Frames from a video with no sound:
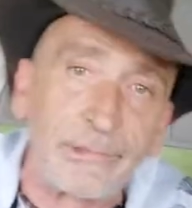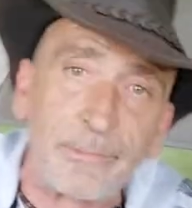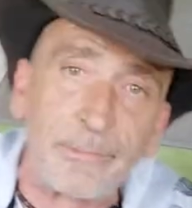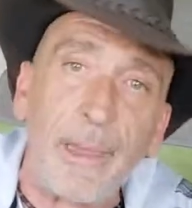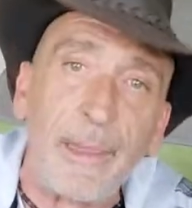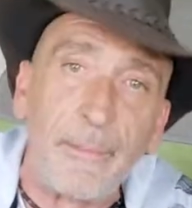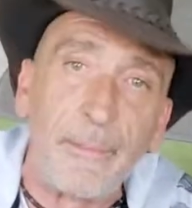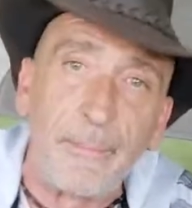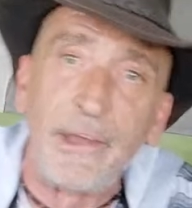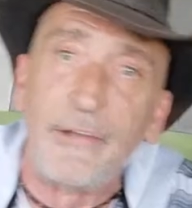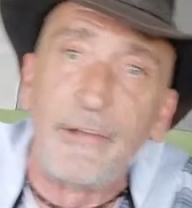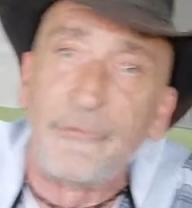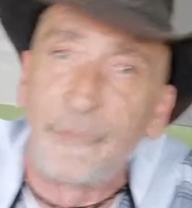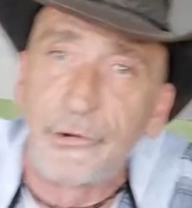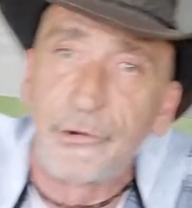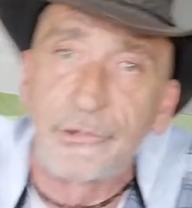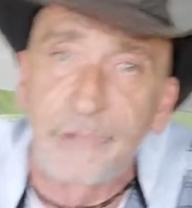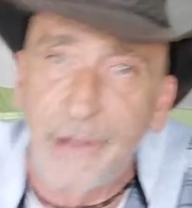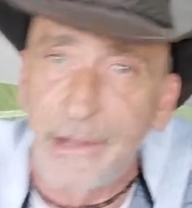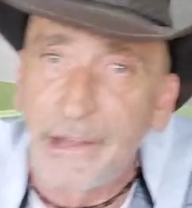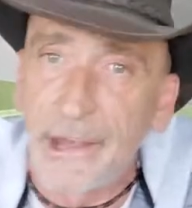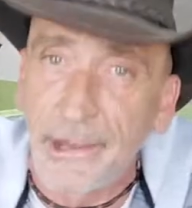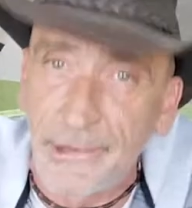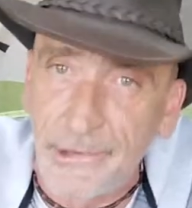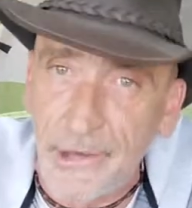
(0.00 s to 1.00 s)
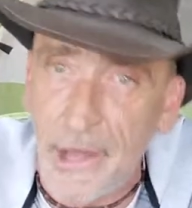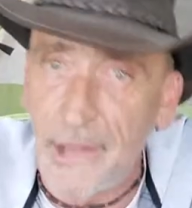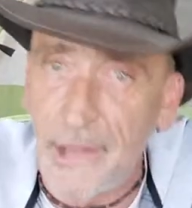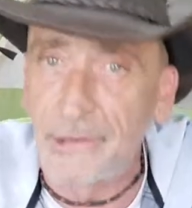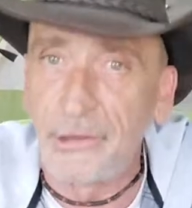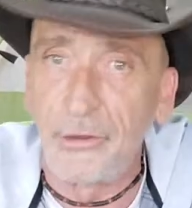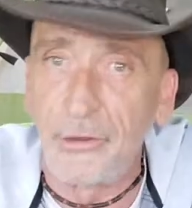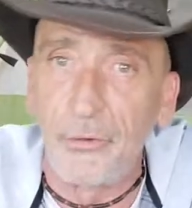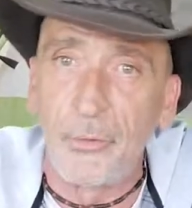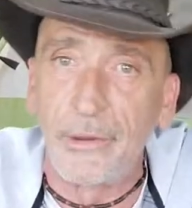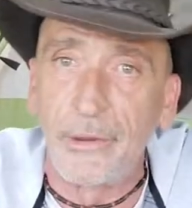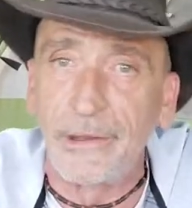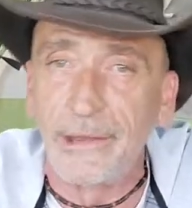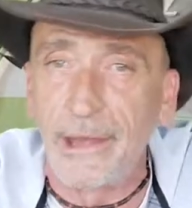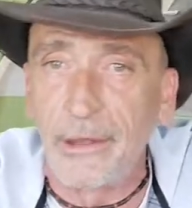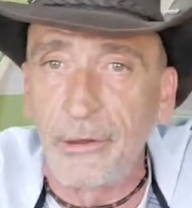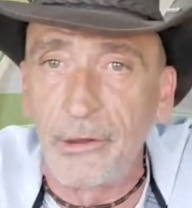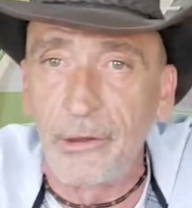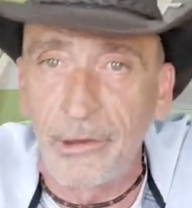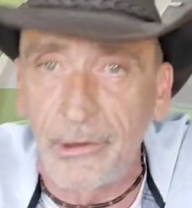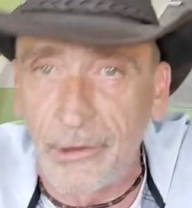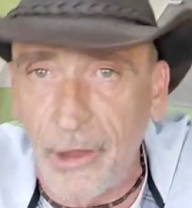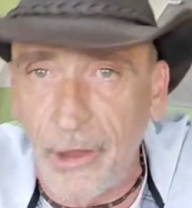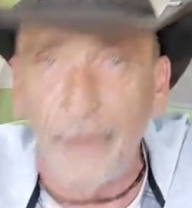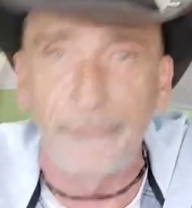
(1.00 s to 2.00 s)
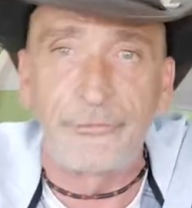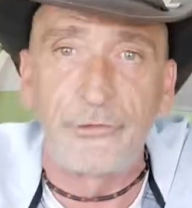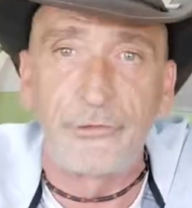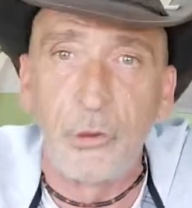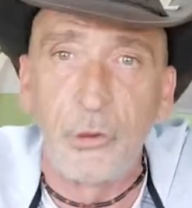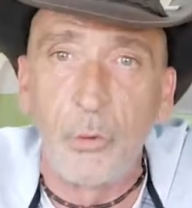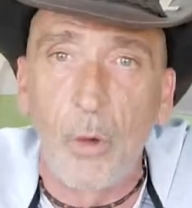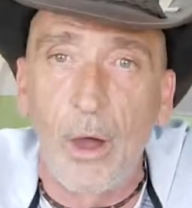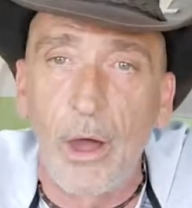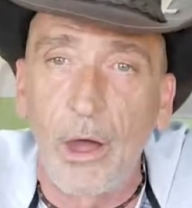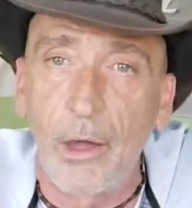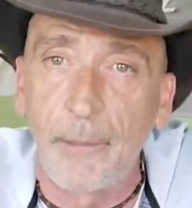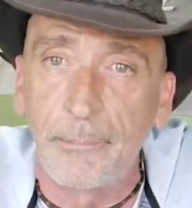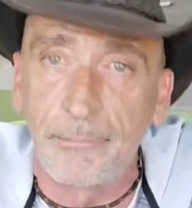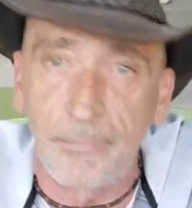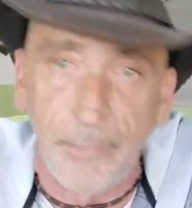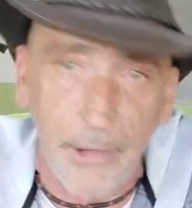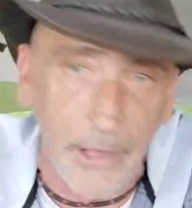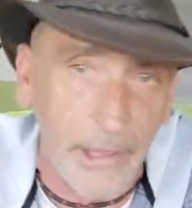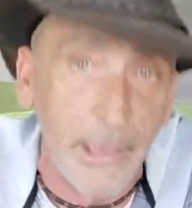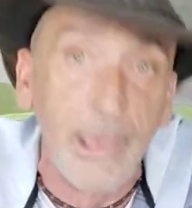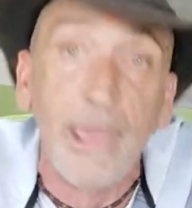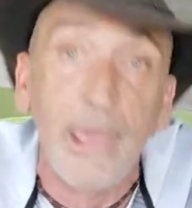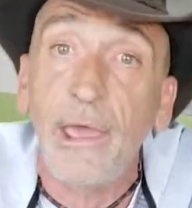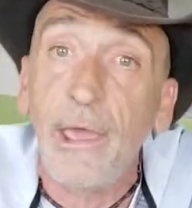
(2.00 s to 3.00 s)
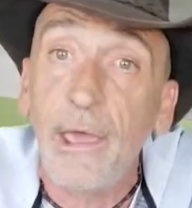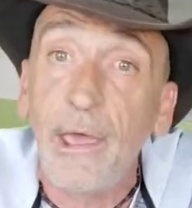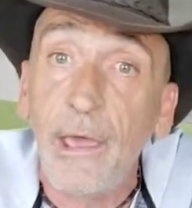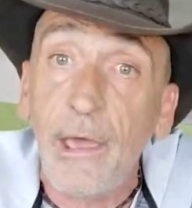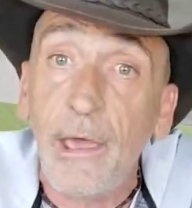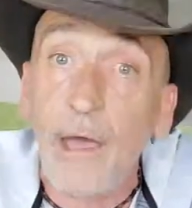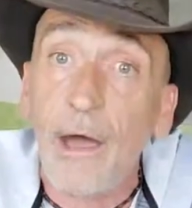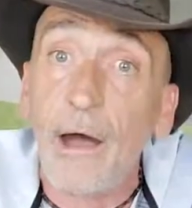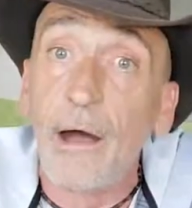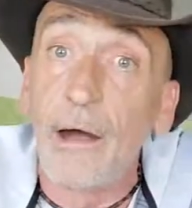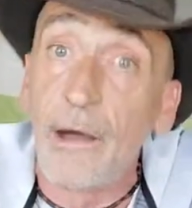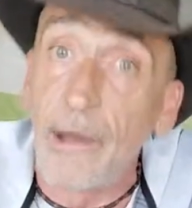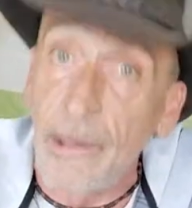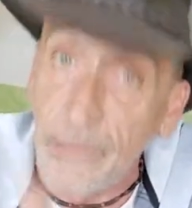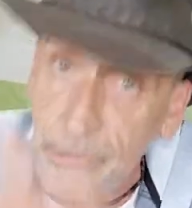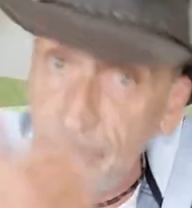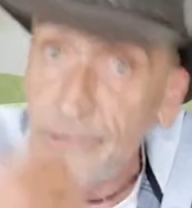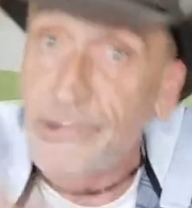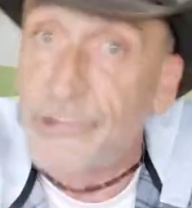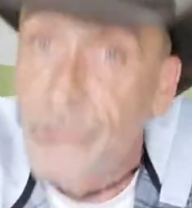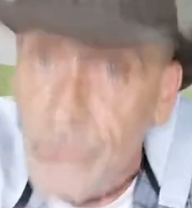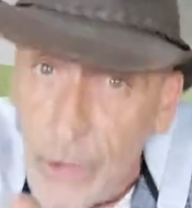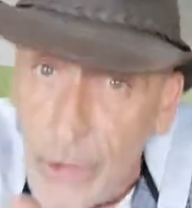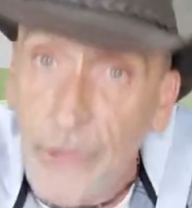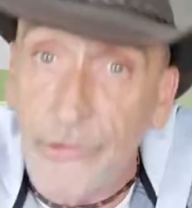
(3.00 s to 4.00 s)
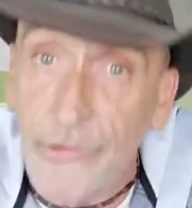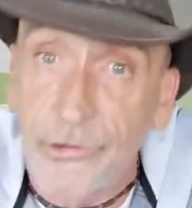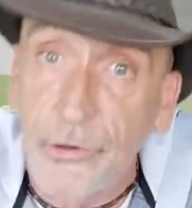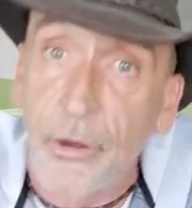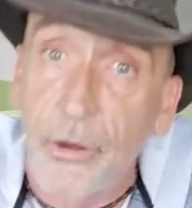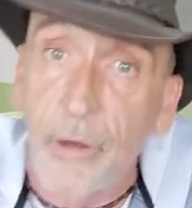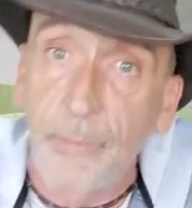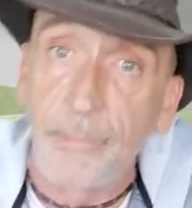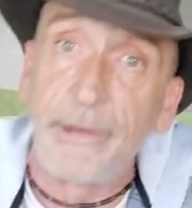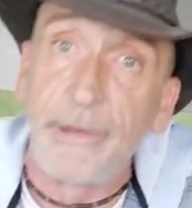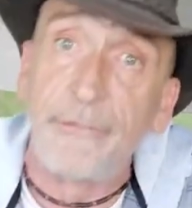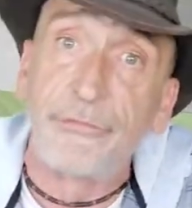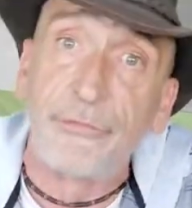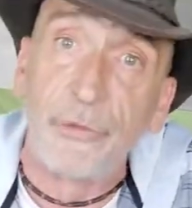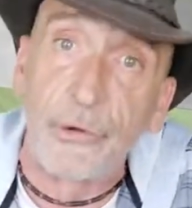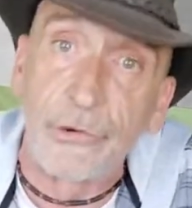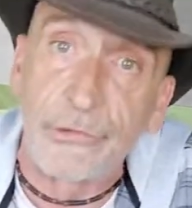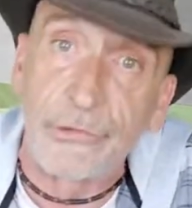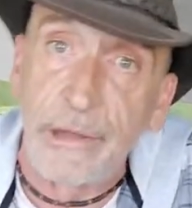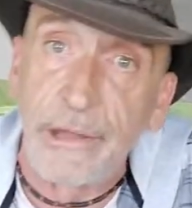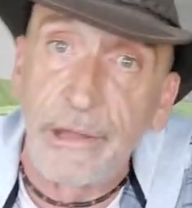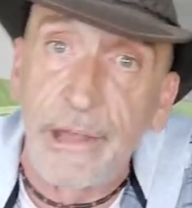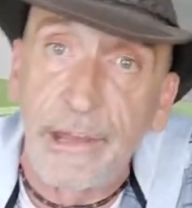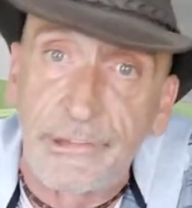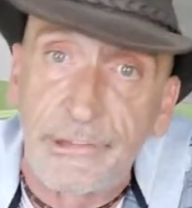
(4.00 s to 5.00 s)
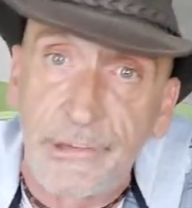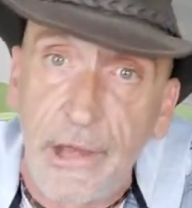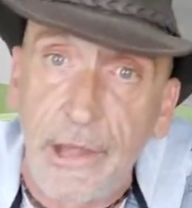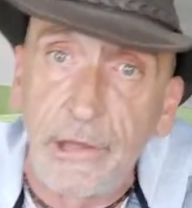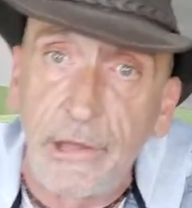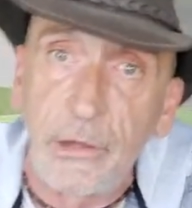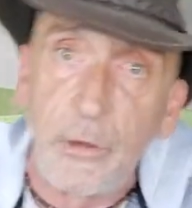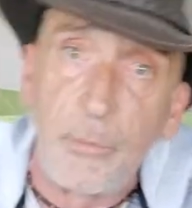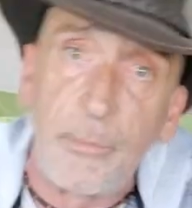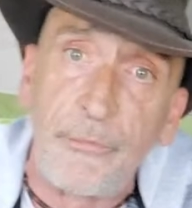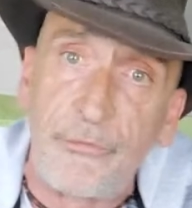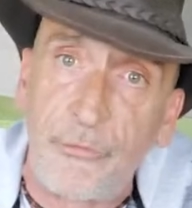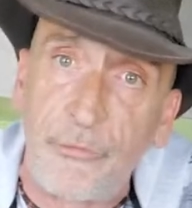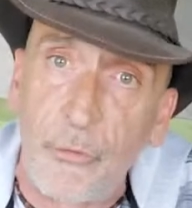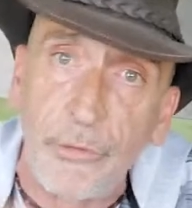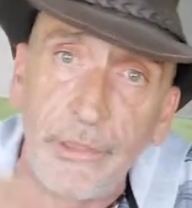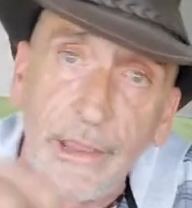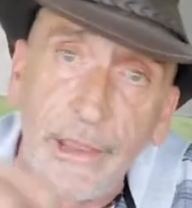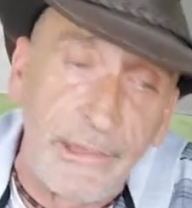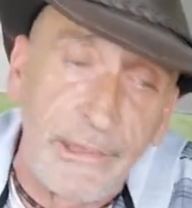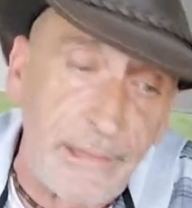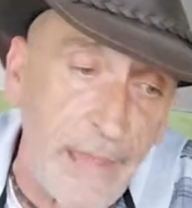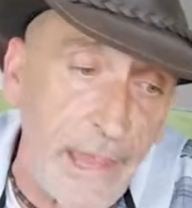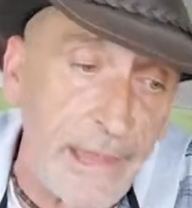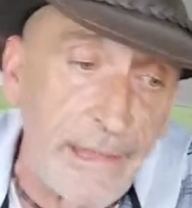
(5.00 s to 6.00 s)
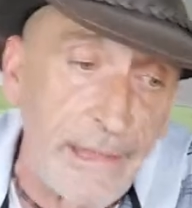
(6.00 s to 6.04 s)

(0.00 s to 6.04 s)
may be the first thing they say to you when they cuff you up, but this is also going to be the first thing they say to you before they